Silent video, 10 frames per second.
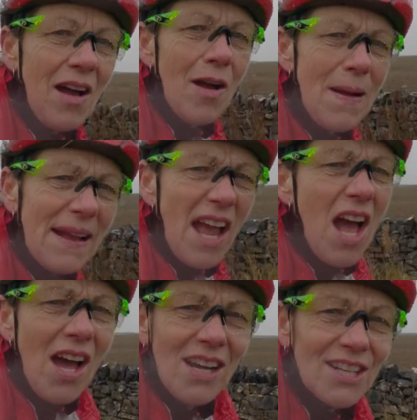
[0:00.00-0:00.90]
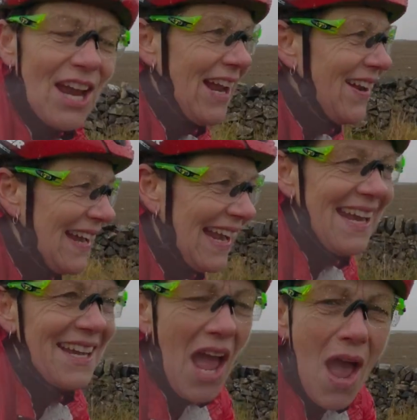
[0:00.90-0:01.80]
Oh my God, go,
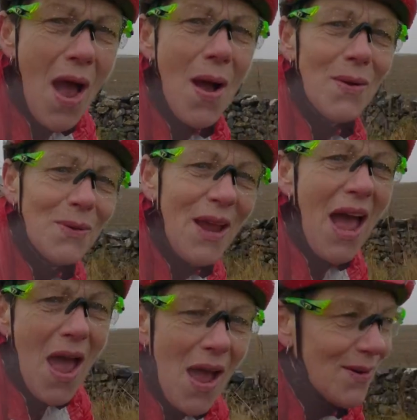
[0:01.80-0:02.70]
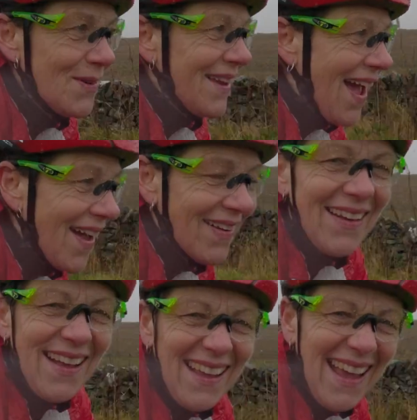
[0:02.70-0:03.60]
go, go.
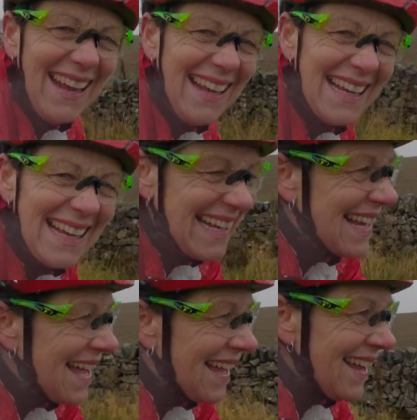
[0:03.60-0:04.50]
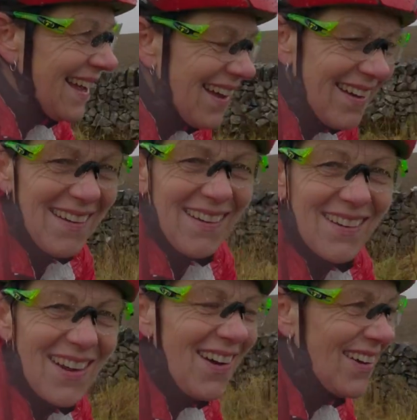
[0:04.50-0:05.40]
Oh
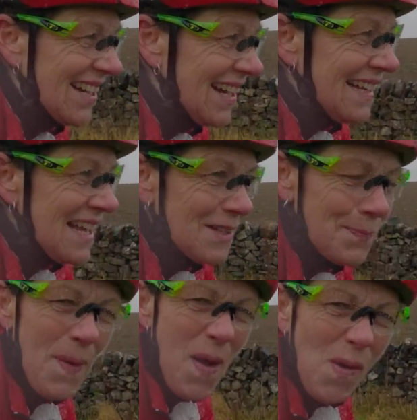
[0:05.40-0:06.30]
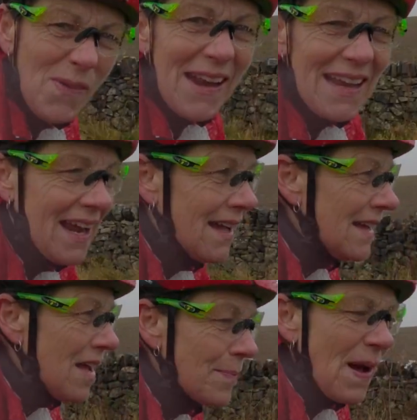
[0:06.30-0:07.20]
God, it's pouring.
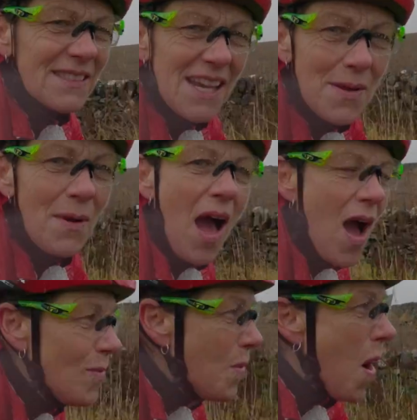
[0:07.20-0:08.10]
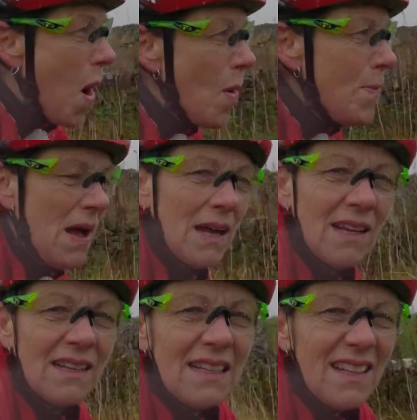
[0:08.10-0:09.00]
But I'll tell you what, I'm warm.
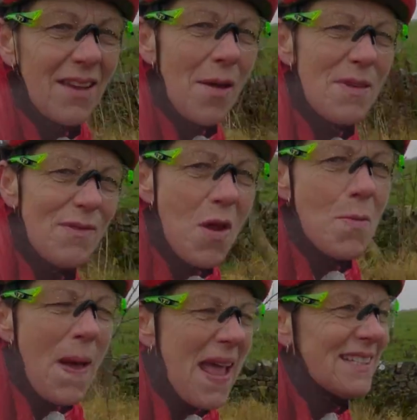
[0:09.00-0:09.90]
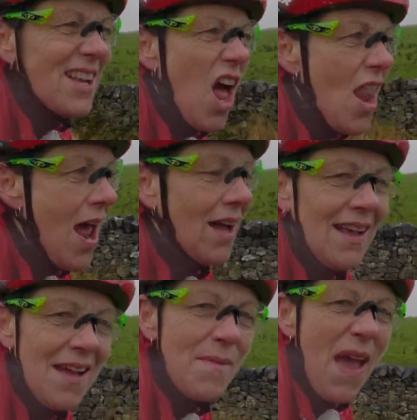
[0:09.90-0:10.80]
Got my Roubaix on,
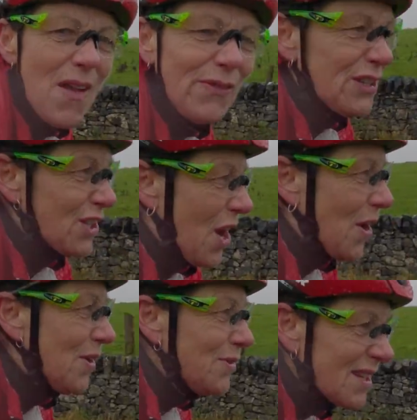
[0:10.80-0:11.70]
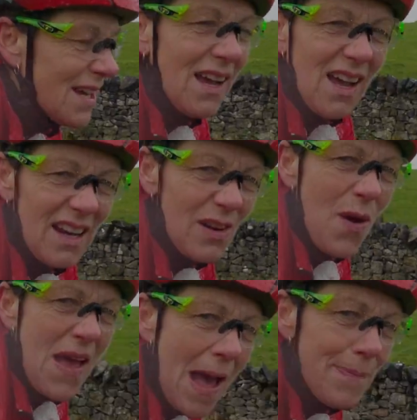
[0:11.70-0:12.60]
my overshoes. I'm
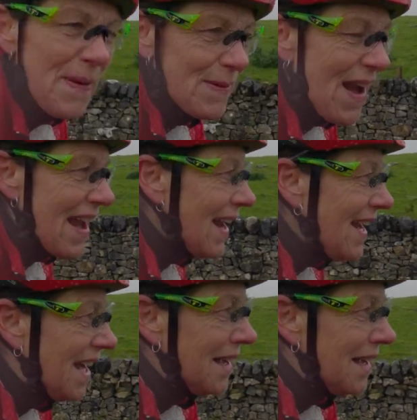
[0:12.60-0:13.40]
quite happy really.